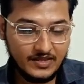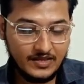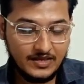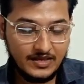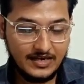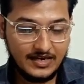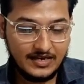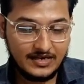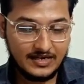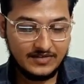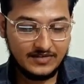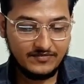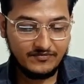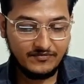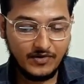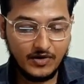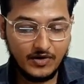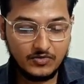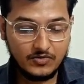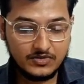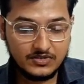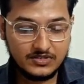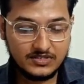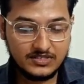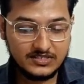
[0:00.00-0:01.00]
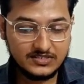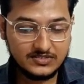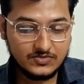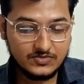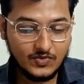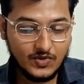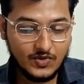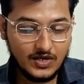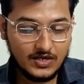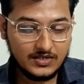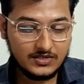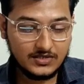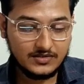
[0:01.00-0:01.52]
And I found this
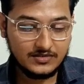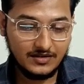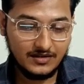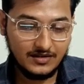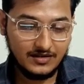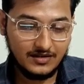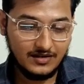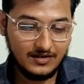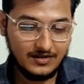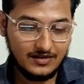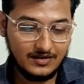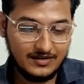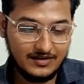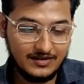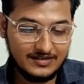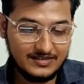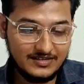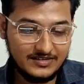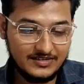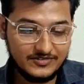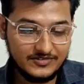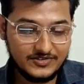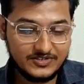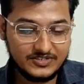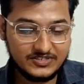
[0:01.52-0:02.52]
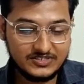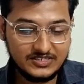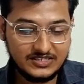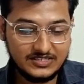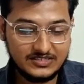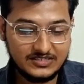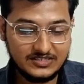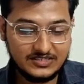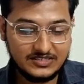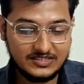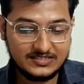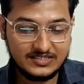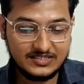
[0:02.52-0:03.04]
one uh, interesting,
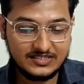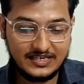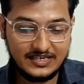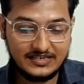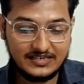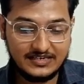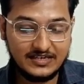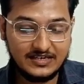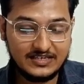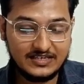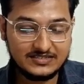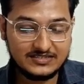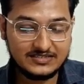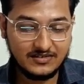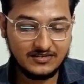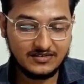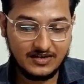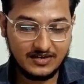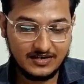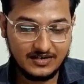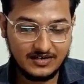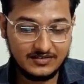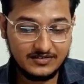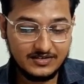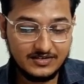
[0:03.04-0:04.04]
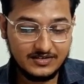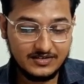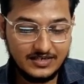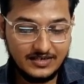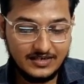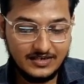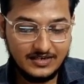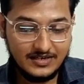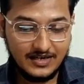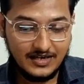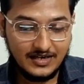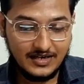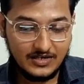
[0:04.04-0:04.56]
this endless runner.
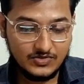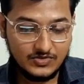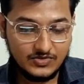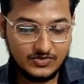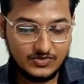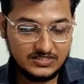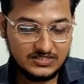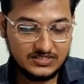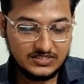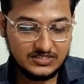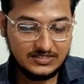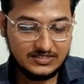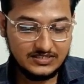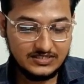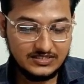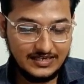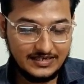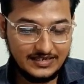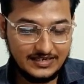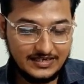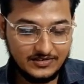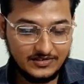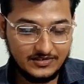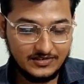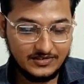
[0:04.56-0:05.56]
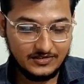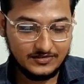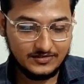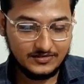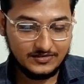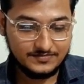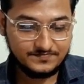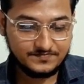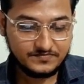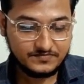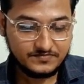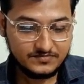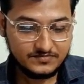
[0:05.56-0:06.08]
Here you see that uh,
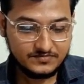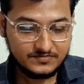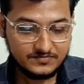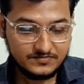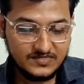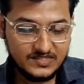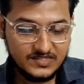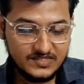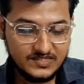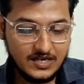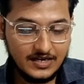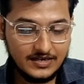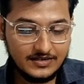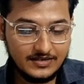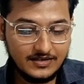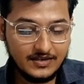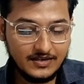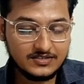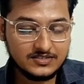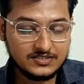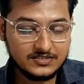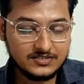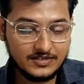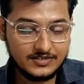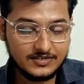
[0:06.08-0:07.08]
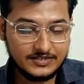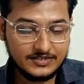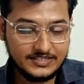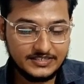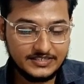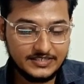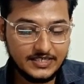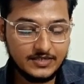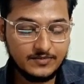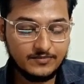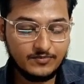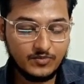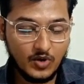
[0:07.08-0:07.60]
I asked a
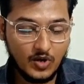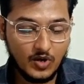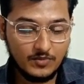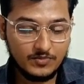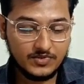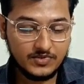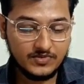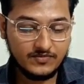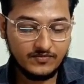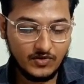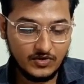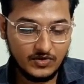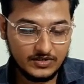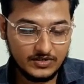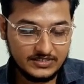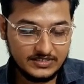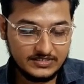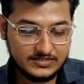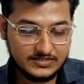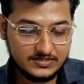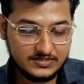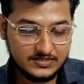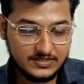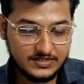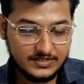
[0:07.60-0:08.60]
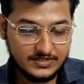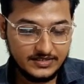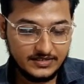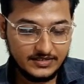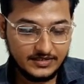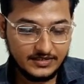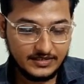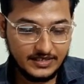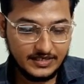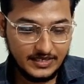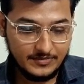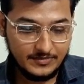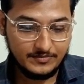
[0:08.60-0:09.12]
detailed prompt for this
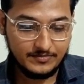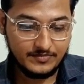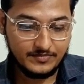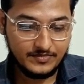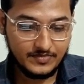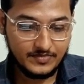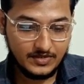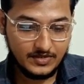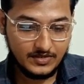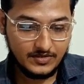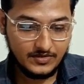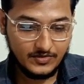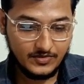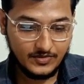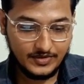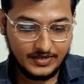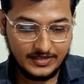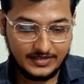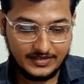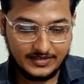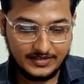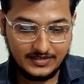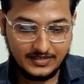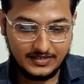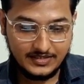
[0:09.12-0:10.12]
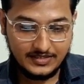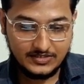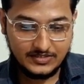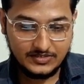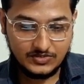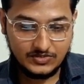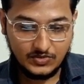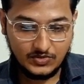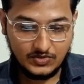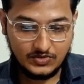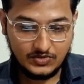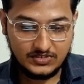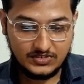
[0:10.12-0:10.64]
game. Okay,
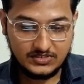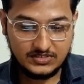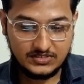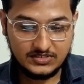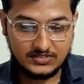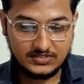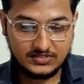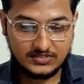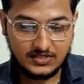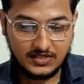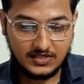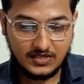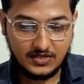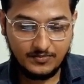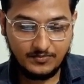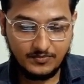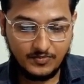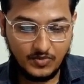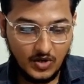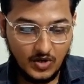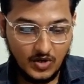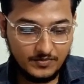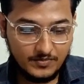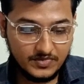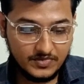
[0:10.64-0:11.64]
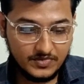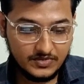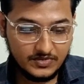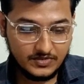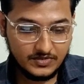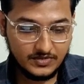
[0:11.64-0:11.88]
so this is the prompt.